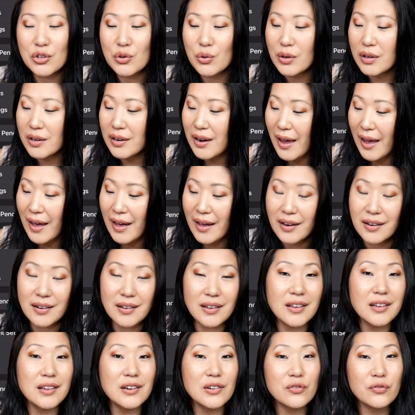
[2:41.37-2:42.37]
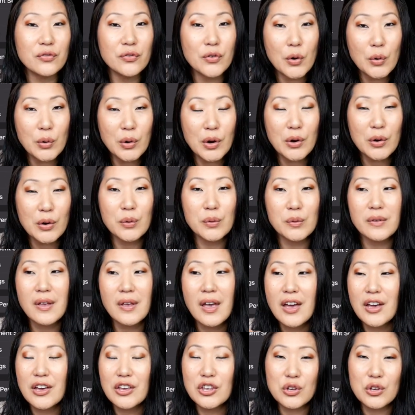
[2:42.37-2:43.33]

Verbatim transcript: You could add in photos.